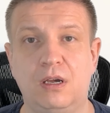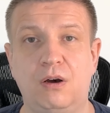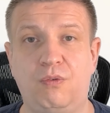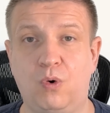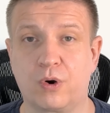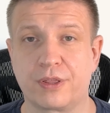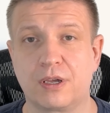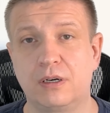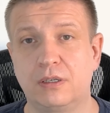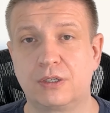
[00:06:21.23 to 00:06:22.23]
Fourth,
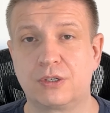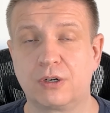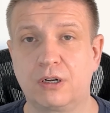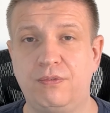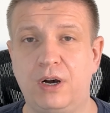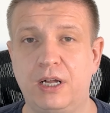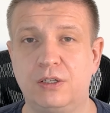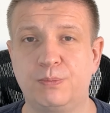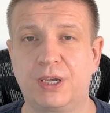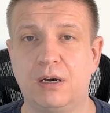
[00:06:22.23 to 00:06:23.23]
certain
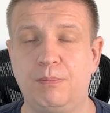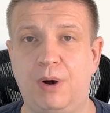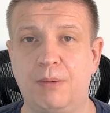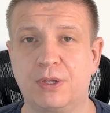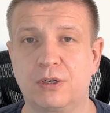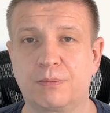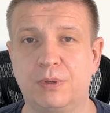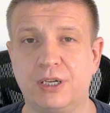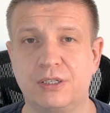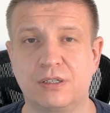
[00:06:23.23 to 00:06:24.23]
files become popular
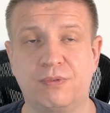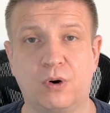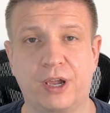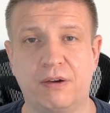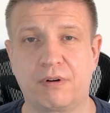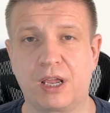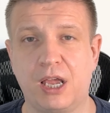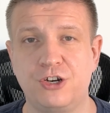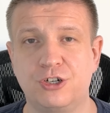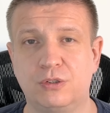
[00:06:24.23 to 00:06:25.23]
places for every
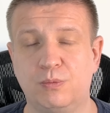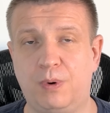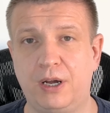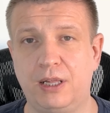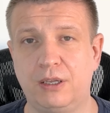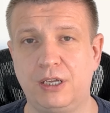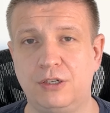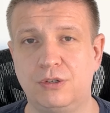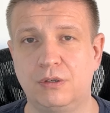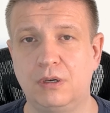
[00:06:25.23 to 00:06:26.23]
agent to pile
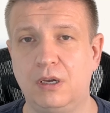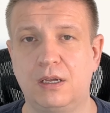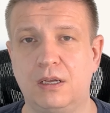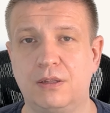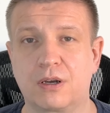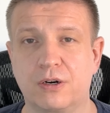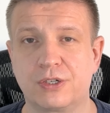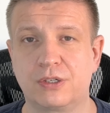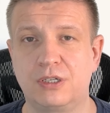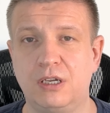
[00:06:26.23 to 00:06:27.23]
into. The
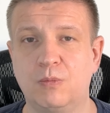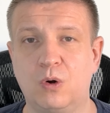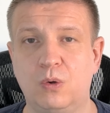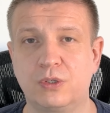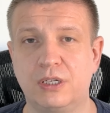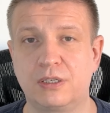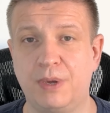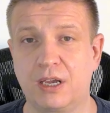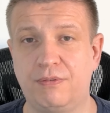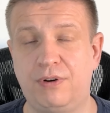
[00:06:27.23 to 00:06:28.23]
Cursor team calls these
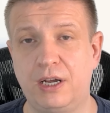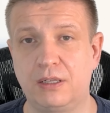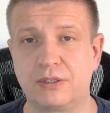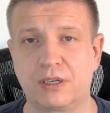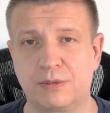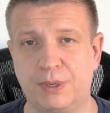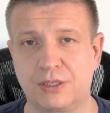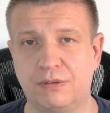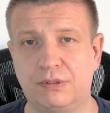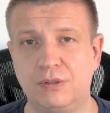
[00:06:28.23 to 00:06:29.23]
mega files,
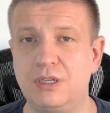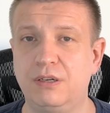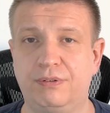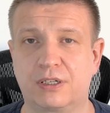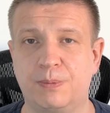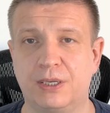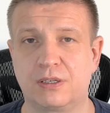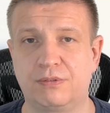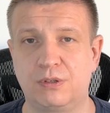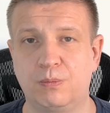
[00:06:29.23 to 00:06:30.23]
expensive to diff,
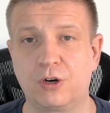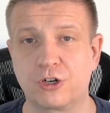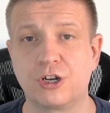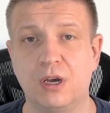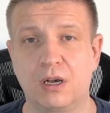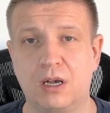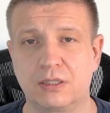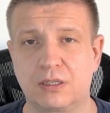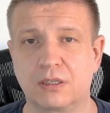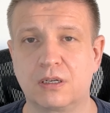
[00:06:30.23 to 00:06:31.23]
expensive to merge,
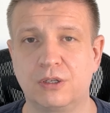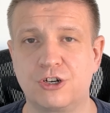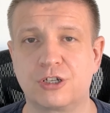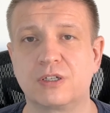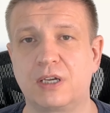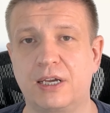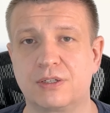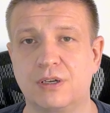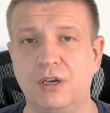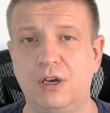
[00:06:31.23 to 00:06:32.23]
constant collision
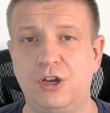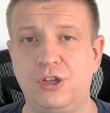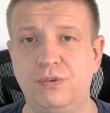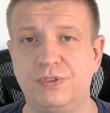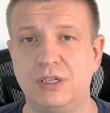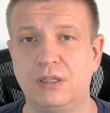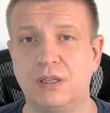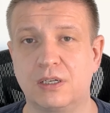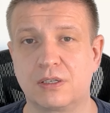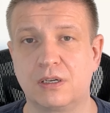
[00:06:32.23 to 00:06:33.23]
sites. You've seen
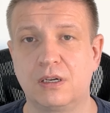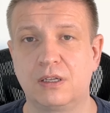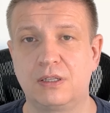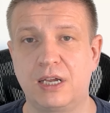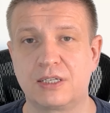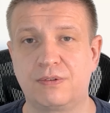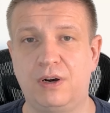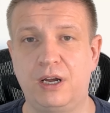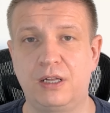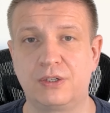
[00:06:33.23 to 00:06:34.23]
this. Test
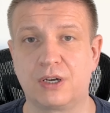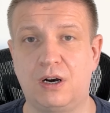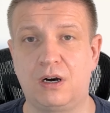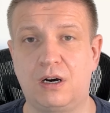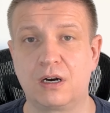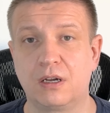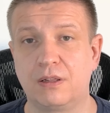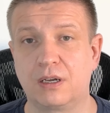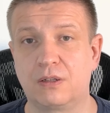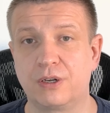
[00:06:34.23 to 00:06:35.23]
files are
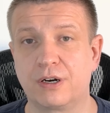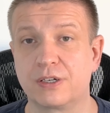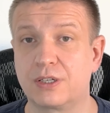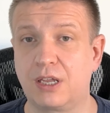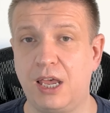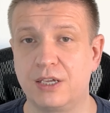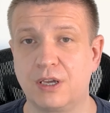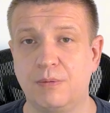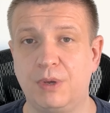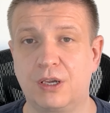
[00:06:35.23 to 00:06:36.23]
the clearest case
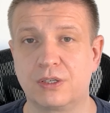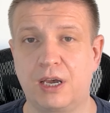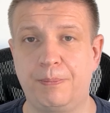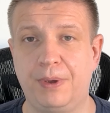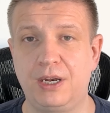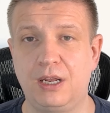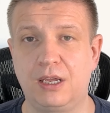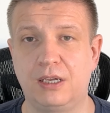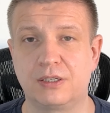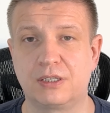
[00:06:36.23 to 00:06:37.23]
because appending
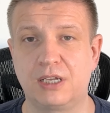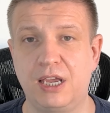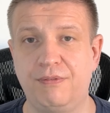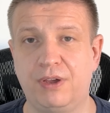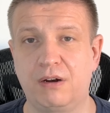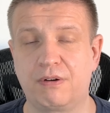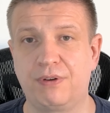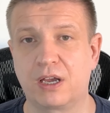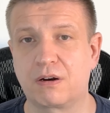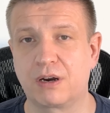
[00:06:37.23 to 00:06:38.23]
is safe and
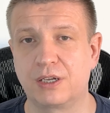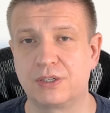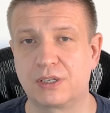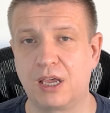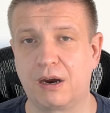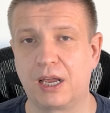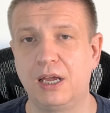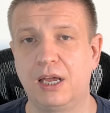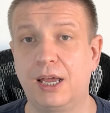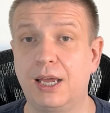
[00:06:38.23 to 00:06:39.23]
refactoring is scary.
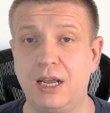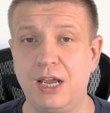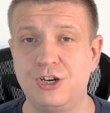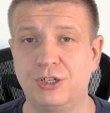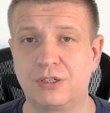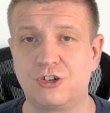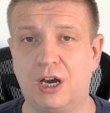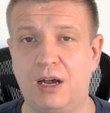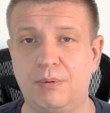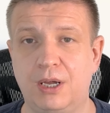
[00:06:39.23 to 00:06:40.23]
An agent's
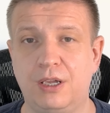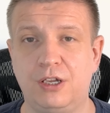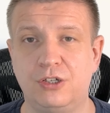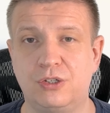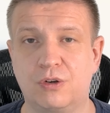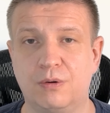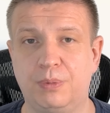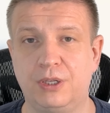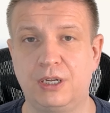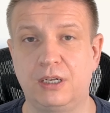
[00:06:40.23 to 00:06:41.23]
job is to
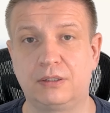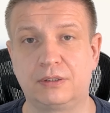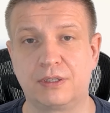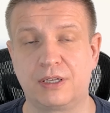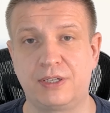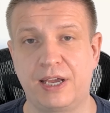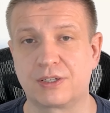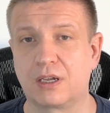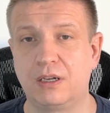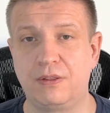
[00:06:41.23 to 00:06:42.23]
complete the
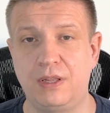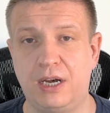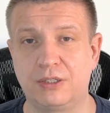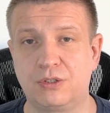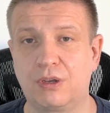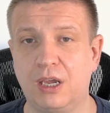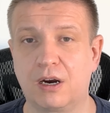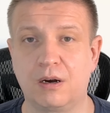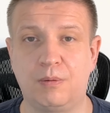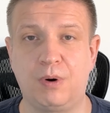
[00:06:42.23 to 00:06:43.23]
task, not to care
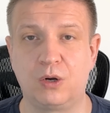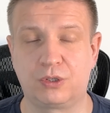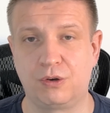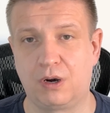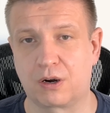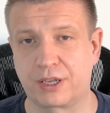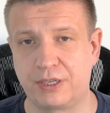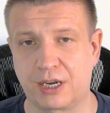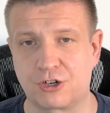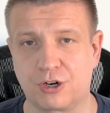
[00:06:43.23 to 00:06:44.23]
about your
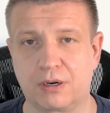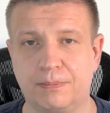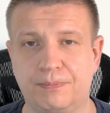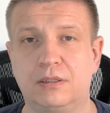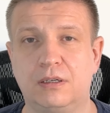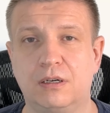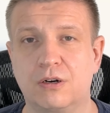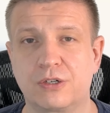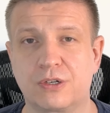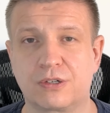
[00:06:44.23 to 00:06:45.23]
architecture.
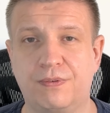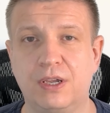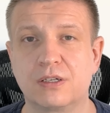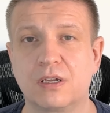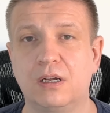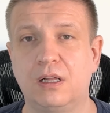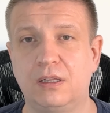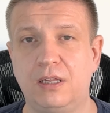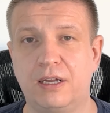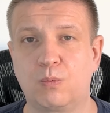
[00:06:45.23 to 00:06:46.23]
Cursor's fix:
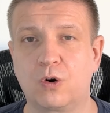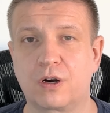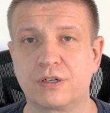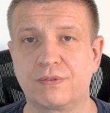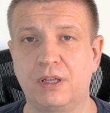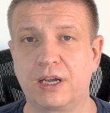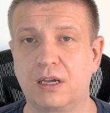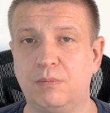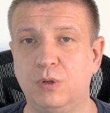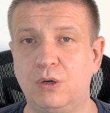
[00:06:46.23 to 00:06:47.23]
let workers flag
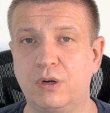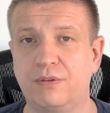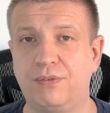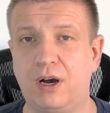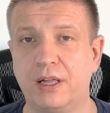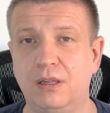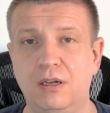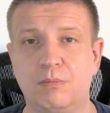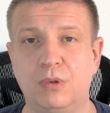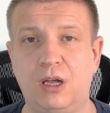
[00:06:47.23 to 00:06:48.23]
a bloated file,
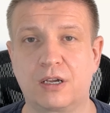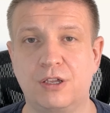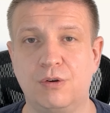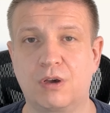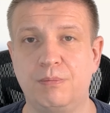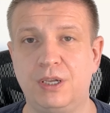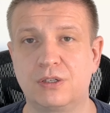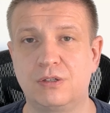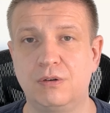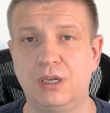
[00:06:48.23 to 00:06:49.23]
block new commits
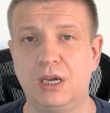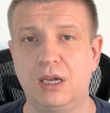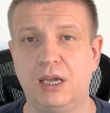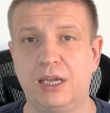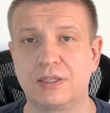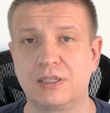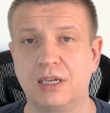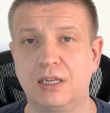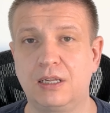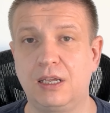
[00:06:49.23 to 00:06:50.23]
to it, and
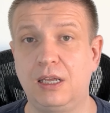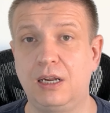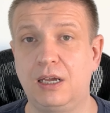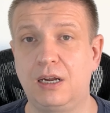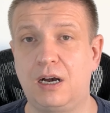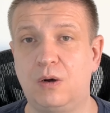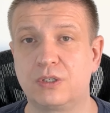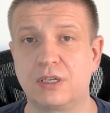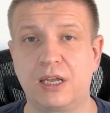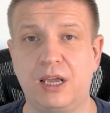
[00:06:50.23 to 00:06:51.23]
send in an
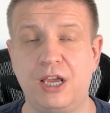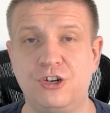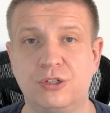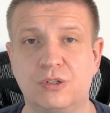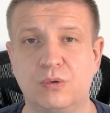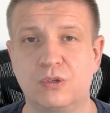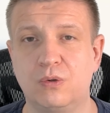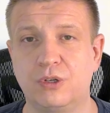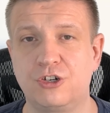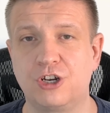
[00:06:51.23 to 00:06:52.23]
outside agent whose
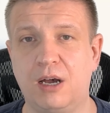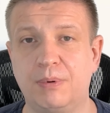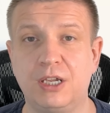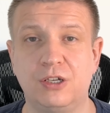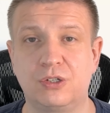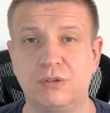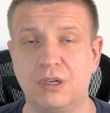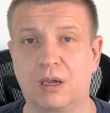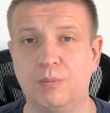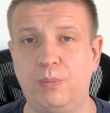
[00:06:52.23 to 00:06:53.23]
only job is to
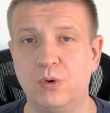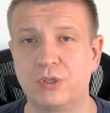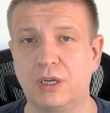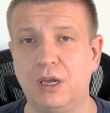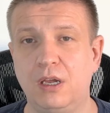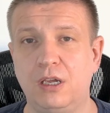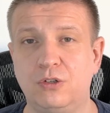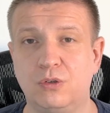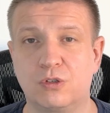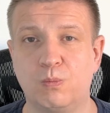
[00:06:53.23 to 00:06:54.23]
decompose it
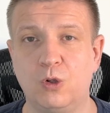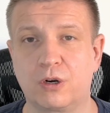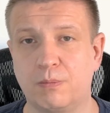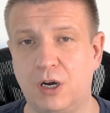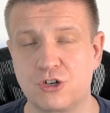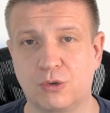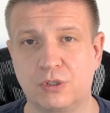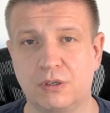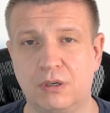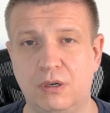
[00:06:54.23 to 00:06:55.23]
into smaller
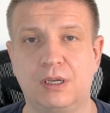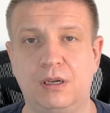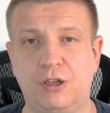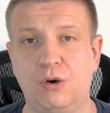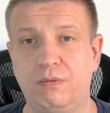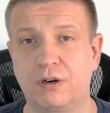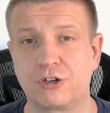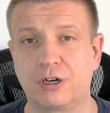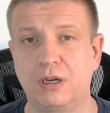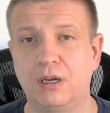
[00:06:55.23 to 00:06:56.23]
modules. Your
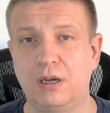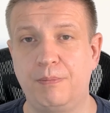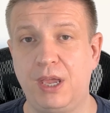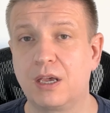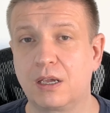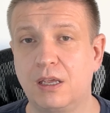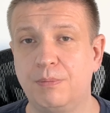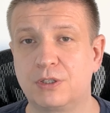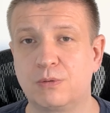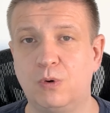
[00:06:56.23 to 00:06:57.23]
version: keep
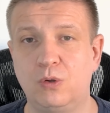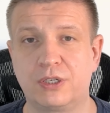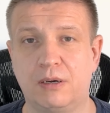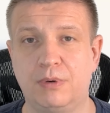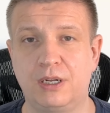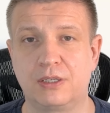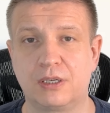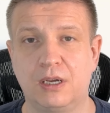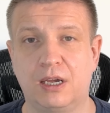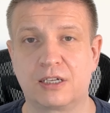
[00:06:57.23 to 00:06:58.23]
it small somebody's
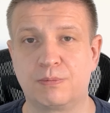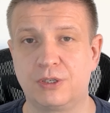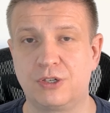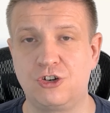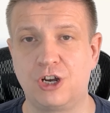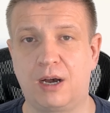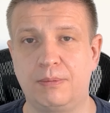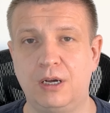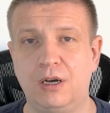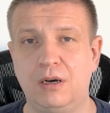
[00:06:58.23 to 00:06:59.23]
explicit job.
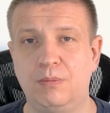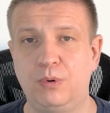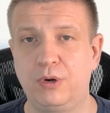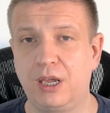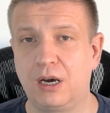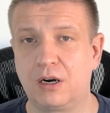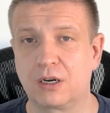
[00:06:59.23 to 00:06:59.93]
Put a hard